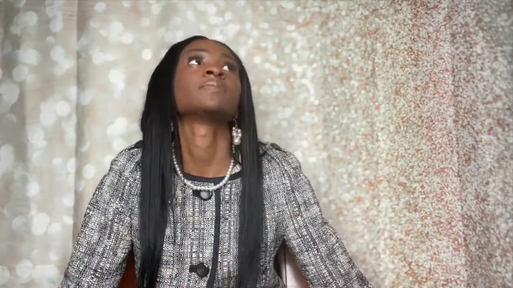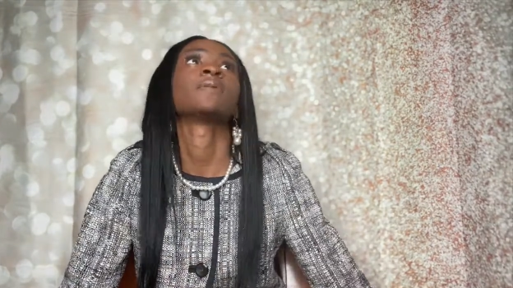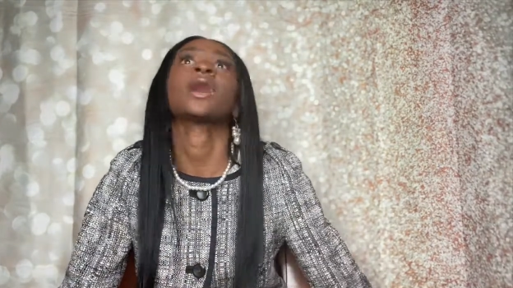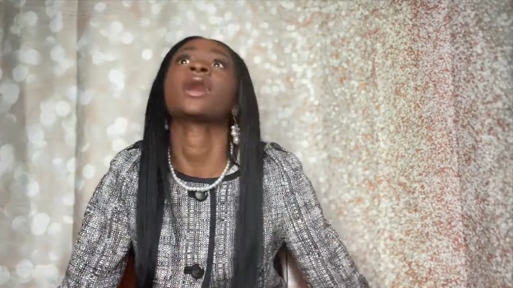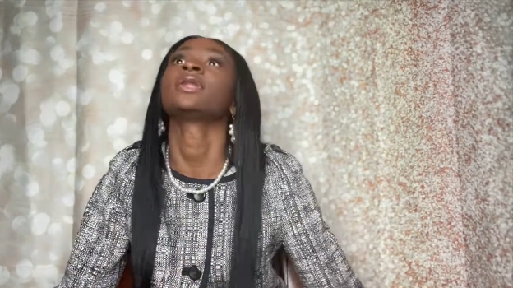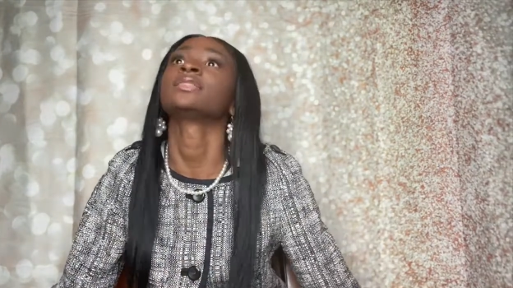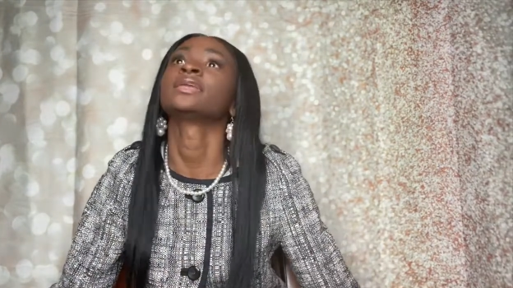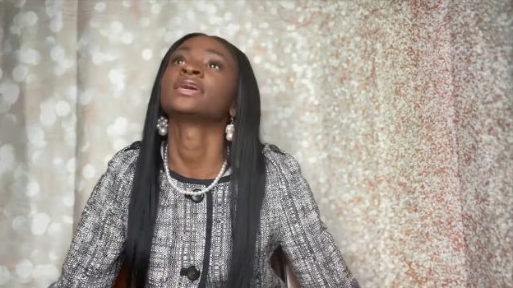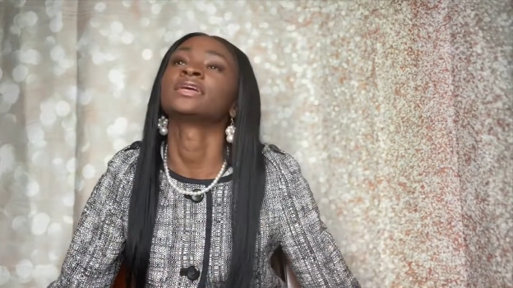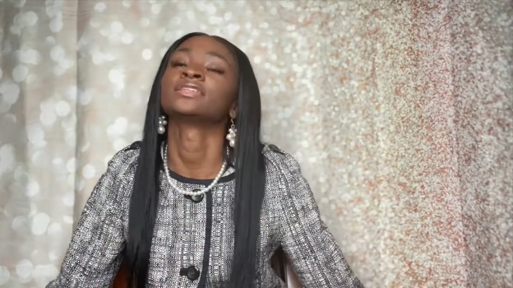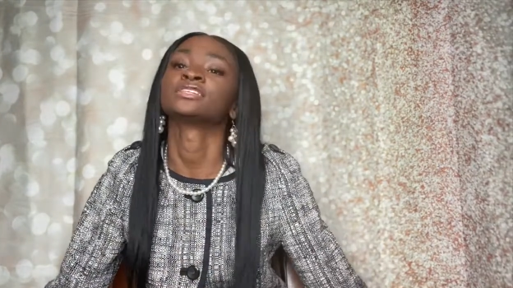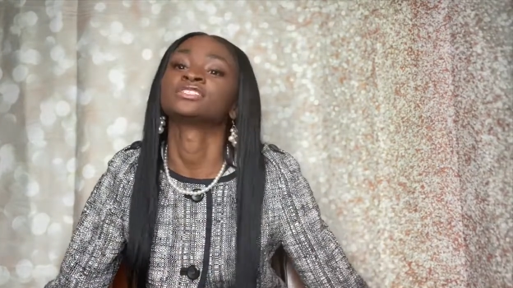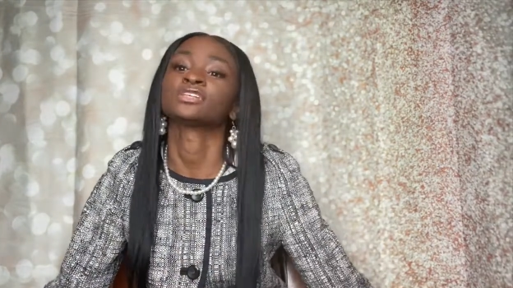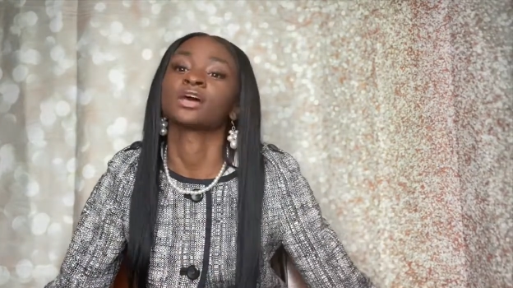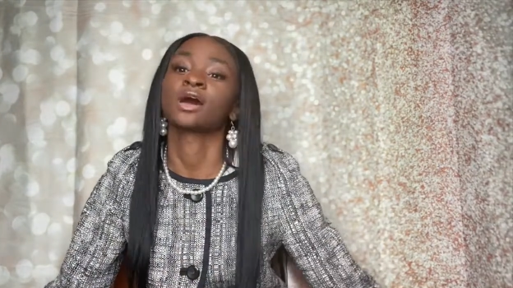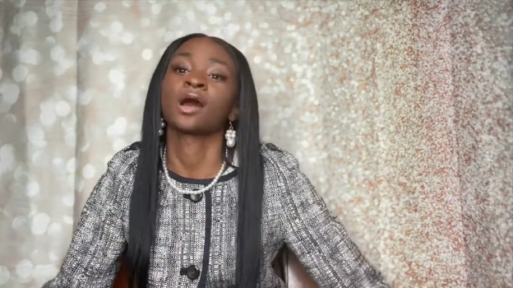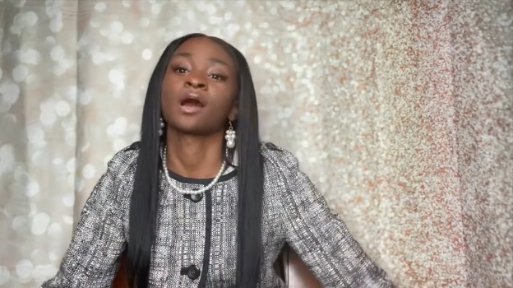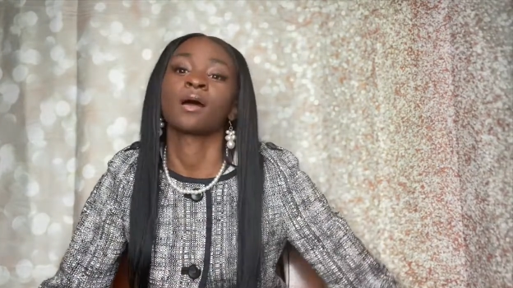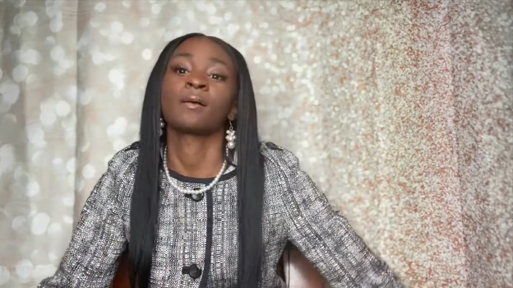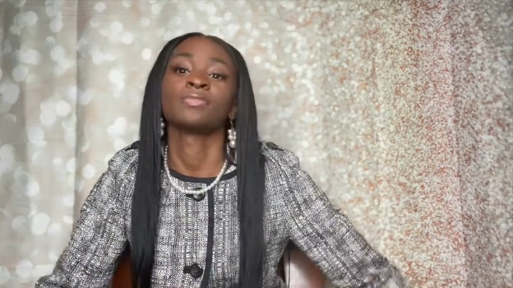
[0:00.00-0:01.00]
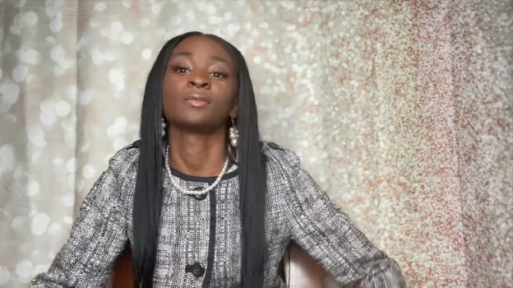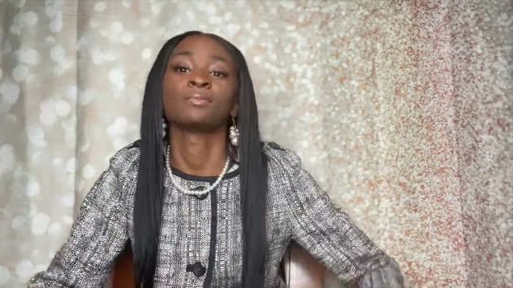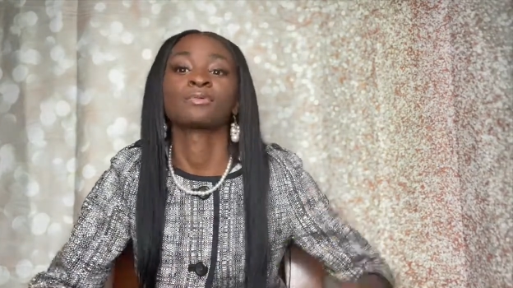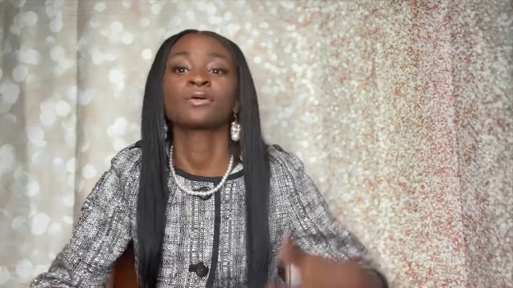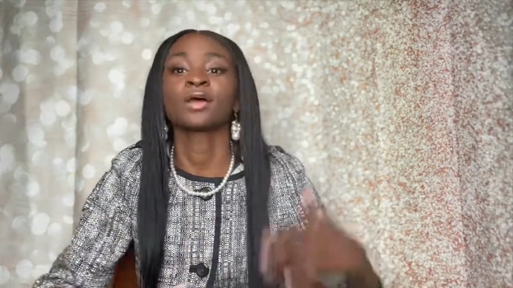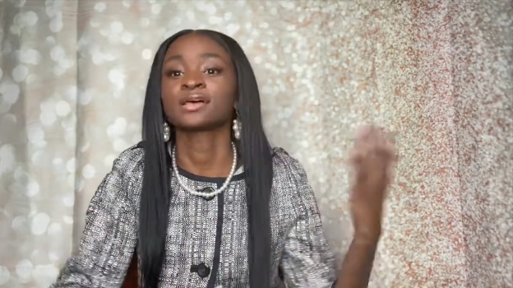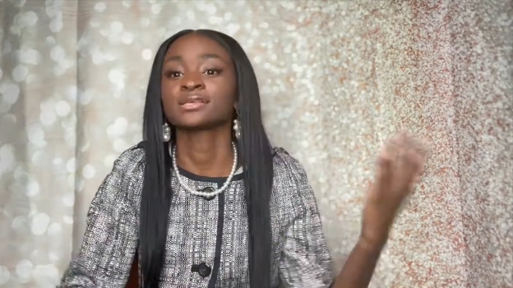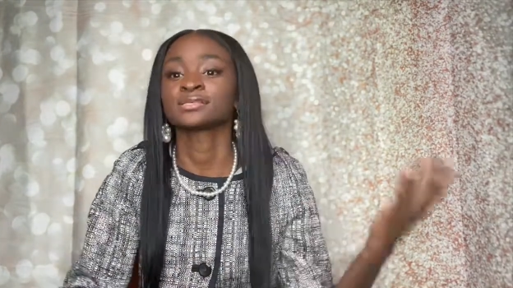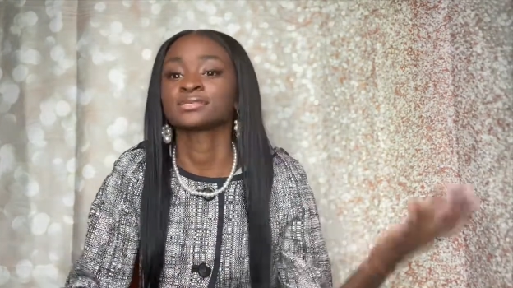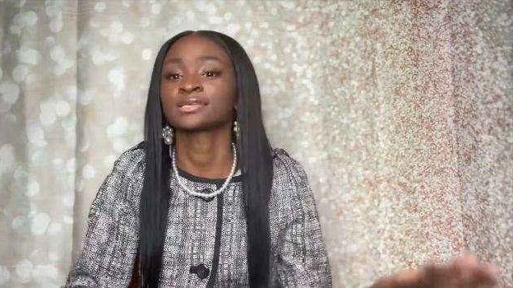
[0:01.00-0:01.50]
how to land the job, the
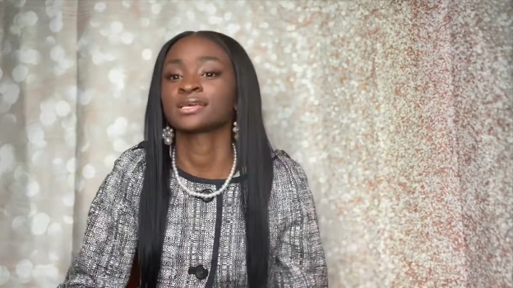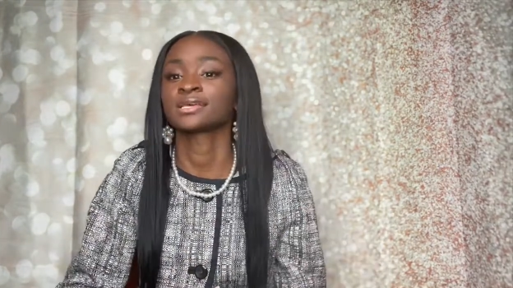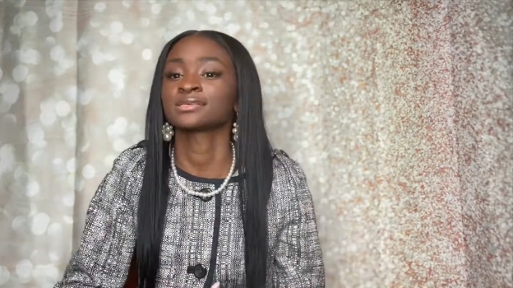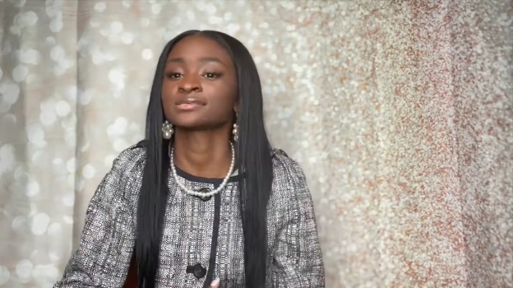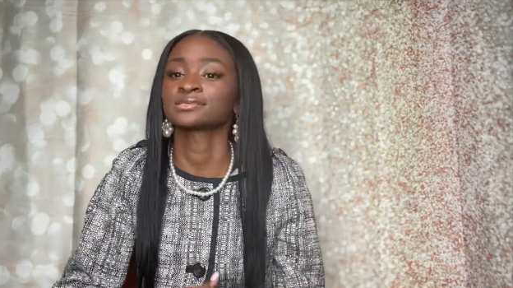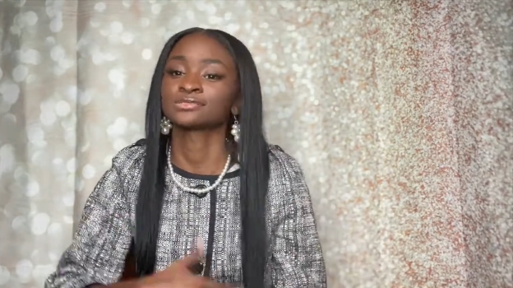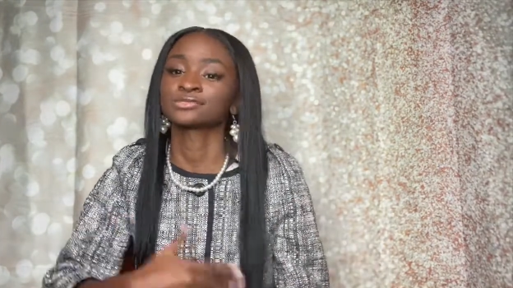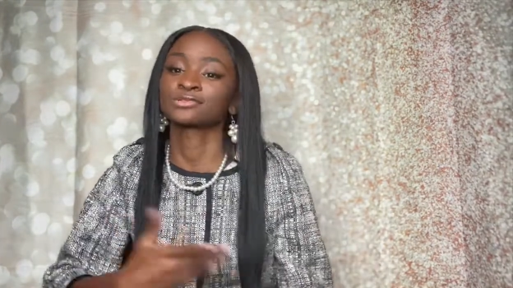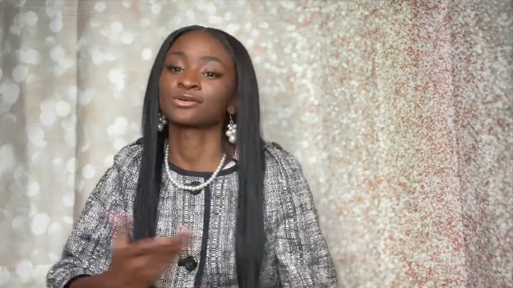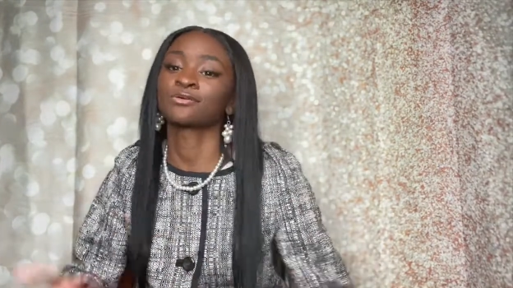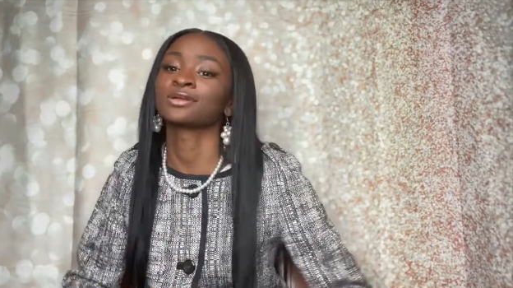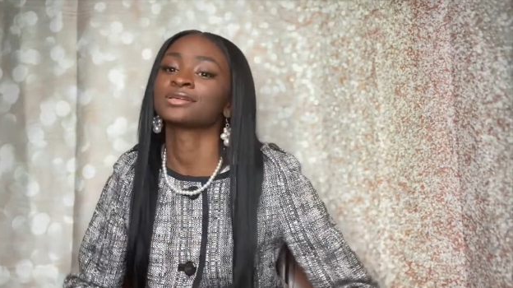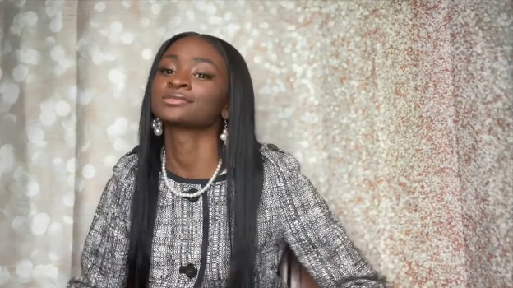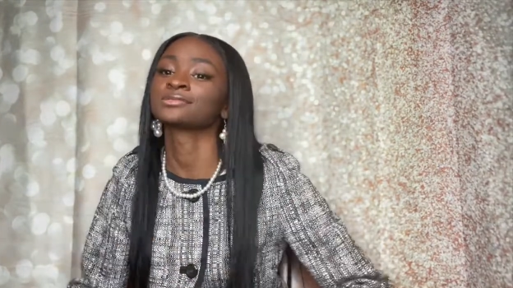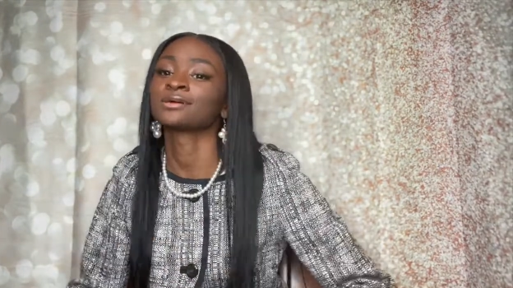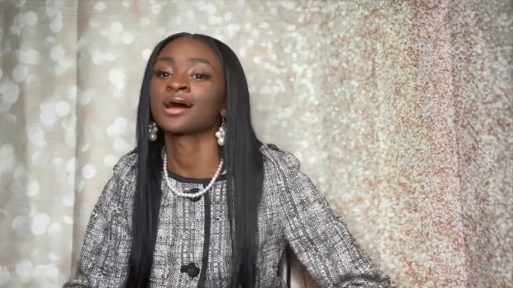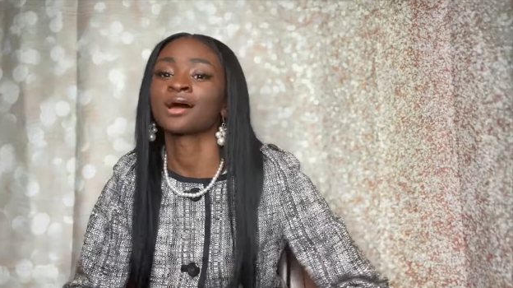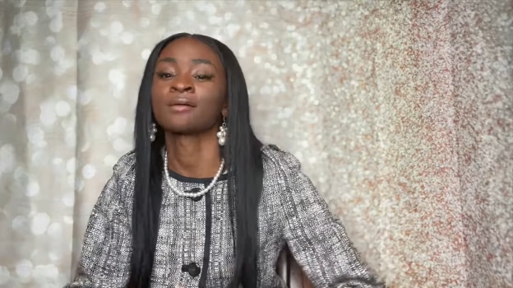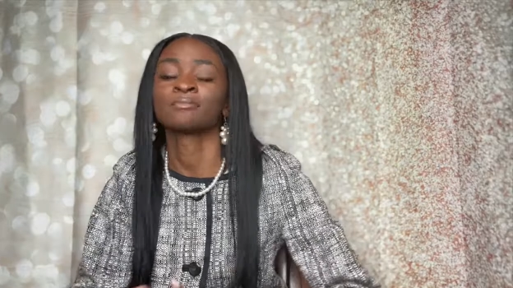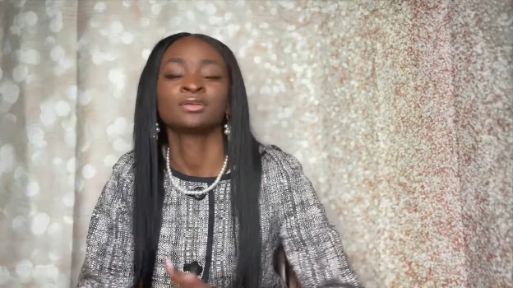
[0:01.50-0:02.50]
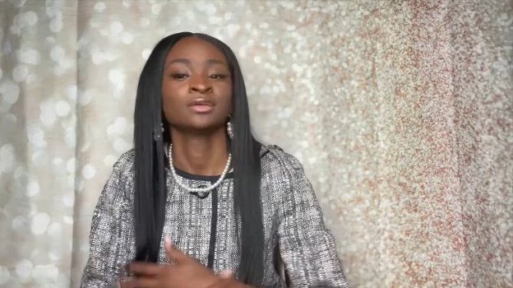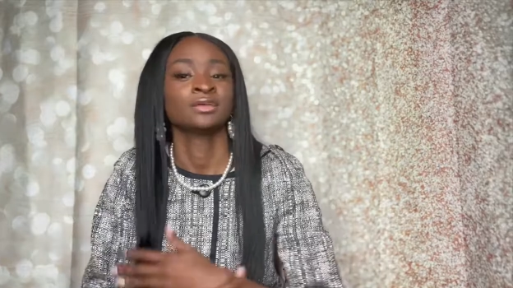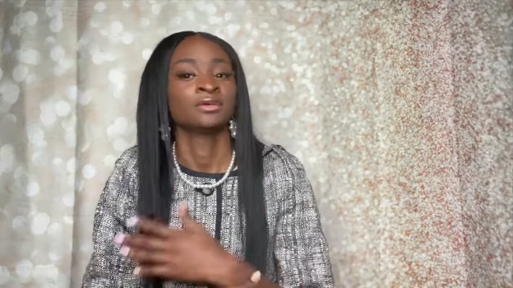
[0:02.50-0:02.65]
process, story time,